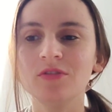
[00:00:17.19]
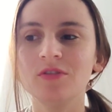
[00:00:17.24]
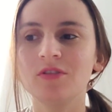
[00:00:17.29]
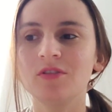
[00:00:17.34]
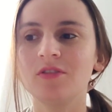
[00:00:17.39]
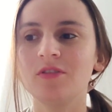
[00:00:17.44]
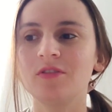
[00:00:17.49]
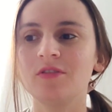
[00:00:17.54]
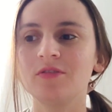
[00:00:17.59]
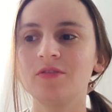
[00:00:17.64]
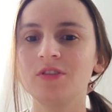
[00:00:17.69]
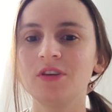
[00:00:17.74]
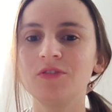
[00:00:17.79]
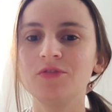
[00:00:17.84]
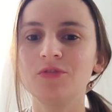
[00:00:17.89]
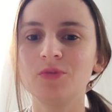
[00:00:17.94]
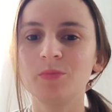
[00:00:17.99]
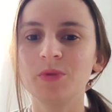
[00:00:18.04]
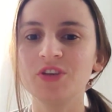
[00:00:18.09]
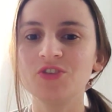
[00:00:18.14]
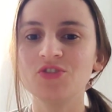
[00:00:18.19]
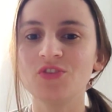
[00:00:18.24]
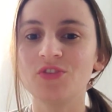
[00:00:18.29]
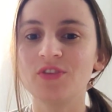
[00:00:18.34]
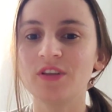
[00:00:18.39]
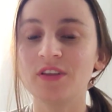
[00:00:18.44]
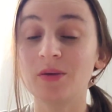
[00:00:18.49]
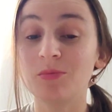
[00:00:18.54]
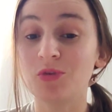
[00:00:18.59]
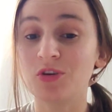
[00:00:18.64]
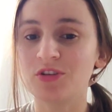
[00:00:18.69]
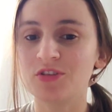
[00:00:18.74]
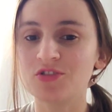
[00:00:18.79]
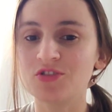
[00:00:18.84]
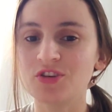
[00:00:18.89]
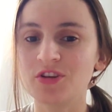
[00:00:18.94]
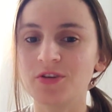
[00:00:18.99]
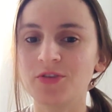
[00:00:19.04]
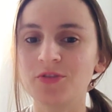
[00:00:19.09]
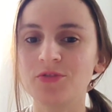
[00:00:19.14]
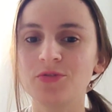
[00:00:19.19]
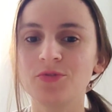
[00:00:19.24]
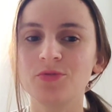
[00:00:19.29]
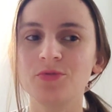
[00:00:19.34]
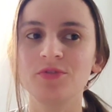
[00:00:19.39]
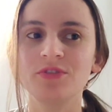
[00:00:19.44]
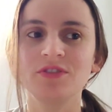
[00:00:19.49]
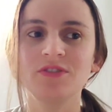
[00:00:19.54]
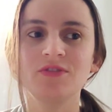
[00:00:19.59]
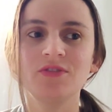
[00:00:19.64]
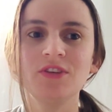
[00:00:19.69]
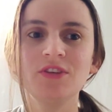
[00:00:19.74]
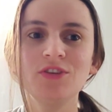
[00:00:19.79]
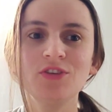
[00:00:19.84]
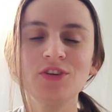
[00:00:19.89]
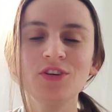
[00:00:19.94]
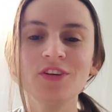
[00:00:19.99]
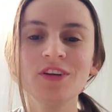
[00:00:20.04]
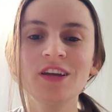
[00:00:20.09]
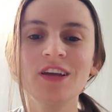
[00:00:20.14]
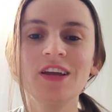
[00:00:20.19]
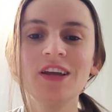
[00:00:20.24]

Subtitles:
the information that I'm gonna share through this video.